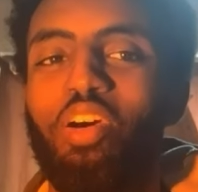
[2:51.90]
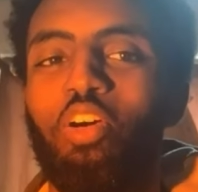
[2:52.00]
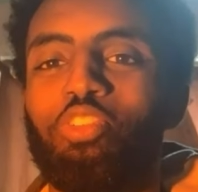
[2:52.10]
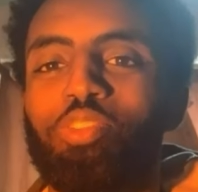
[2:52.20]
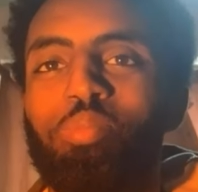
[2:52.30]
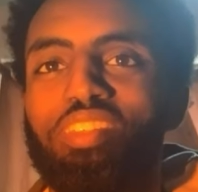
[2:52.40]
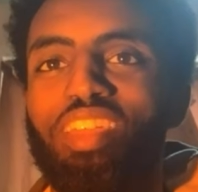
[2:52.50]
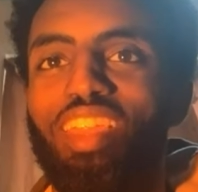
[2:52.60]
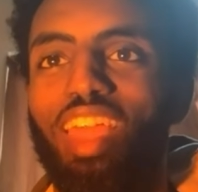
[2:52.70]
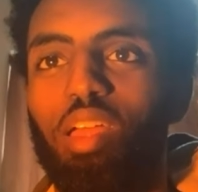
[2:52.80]

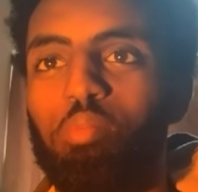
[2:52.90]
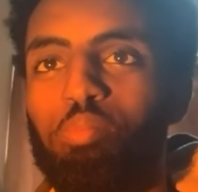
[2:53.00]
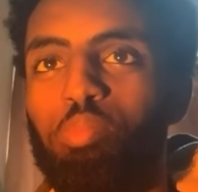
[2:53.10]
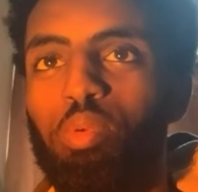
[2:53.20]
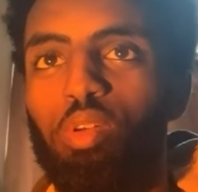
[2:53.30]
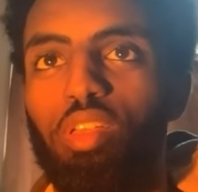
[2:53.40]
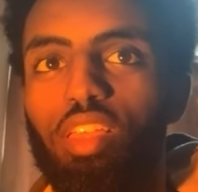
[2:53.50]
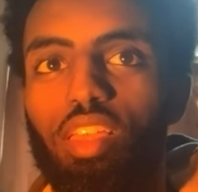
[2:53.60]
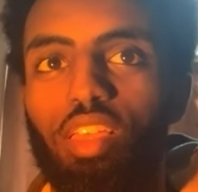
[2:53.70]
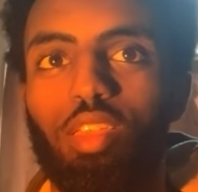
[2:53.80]
100%, but
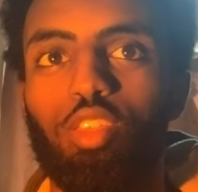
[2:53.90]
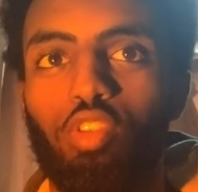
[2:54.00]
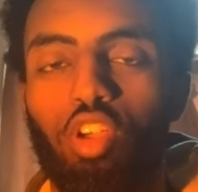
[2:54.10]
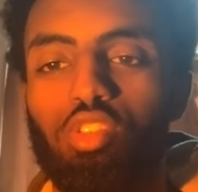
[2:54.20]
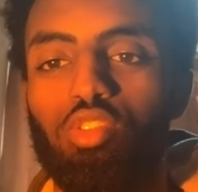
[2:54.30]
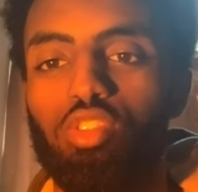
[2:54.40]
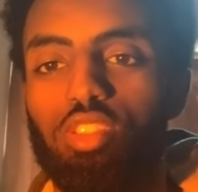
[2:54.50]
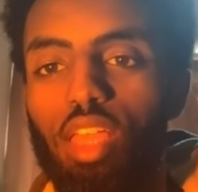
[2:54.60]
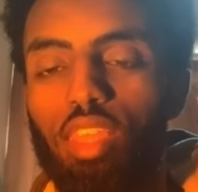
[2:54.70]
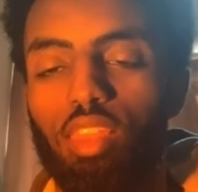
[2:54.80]
you've got to
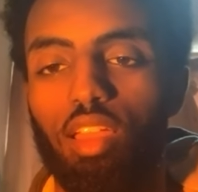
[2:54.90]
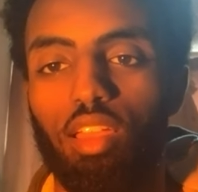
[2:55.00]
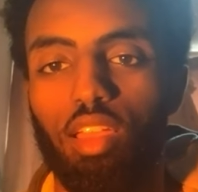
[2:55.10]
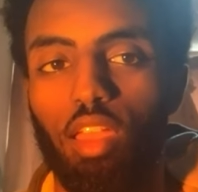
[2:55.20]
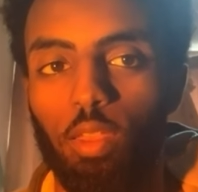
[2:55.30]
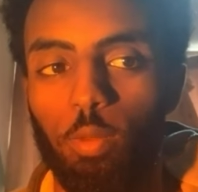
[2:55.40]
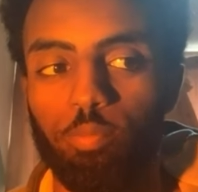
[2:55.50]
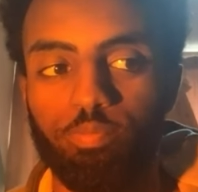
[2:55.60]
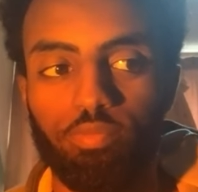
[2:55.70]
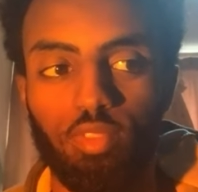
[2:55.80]
understand
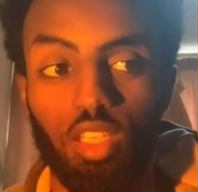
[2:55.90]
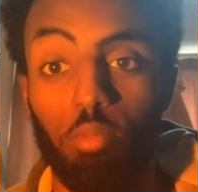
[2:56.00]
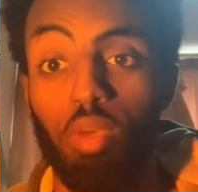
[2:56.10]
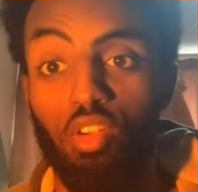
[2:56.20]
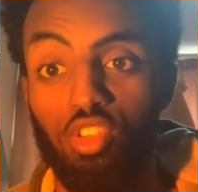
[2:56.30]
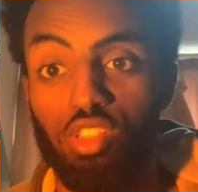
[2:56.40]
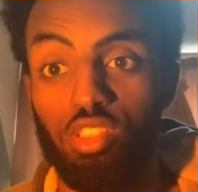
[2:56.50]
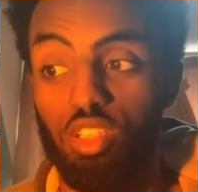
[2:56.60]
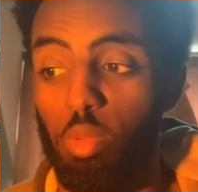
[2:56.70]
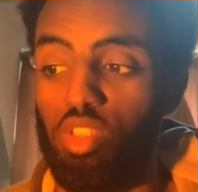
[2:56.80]
that in
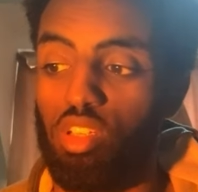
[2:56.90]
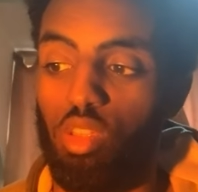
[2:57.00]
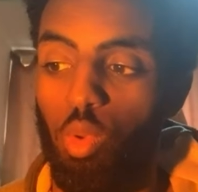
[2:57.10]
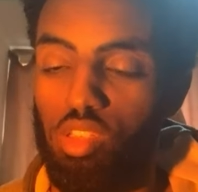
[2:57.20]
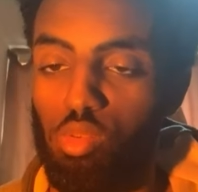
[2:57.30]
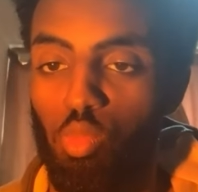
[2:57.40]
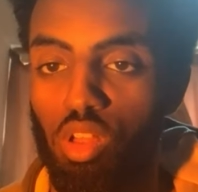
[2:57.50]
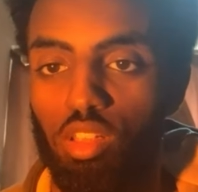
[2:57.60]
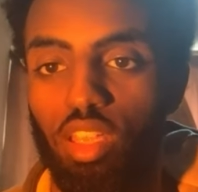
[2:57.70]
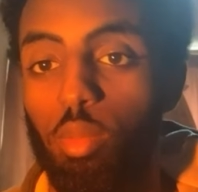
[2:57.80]
marriages, especially in the Western
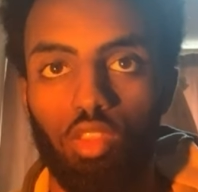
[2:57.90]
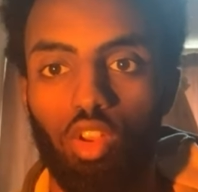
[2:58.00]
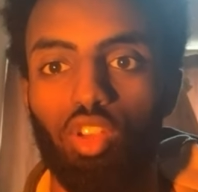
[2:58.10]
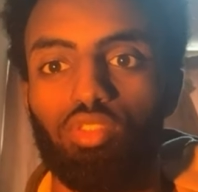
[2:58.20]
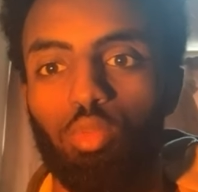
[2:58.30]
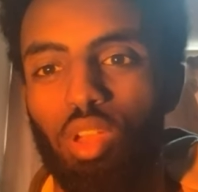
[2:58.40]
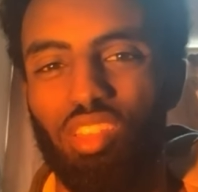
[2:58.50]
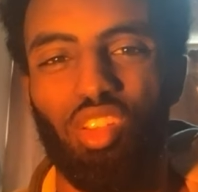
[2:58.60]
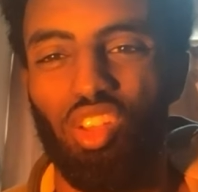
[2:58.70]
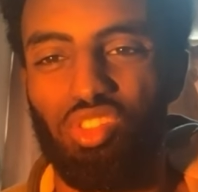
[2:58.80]
world, and they're
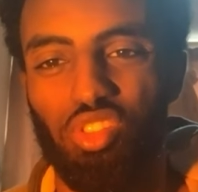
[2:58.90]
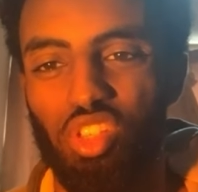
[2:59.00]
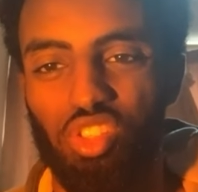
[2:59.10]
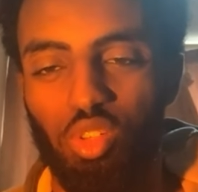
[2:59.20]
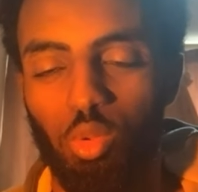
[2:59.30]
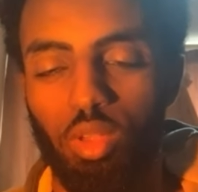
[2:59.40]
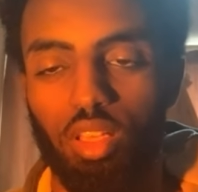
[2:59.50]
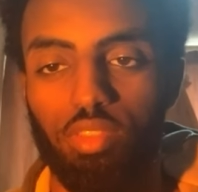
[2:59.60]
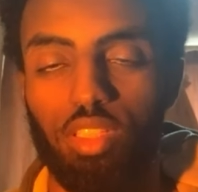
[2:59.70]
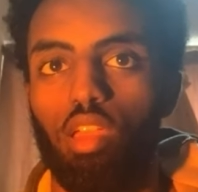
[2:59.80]
not traditional or
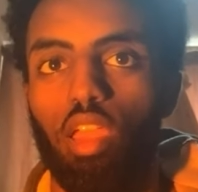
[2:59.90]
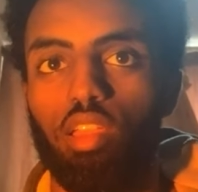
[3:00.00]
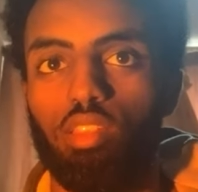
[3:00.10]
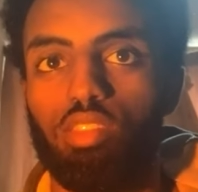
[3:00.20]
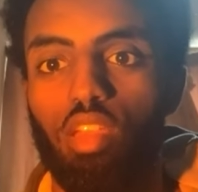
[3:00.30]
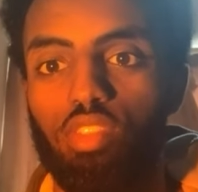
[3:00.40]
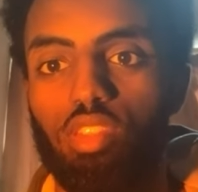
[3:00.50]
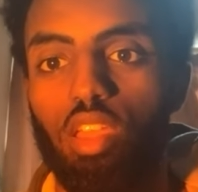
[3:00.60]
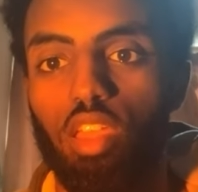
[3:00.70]
whatever, 70 to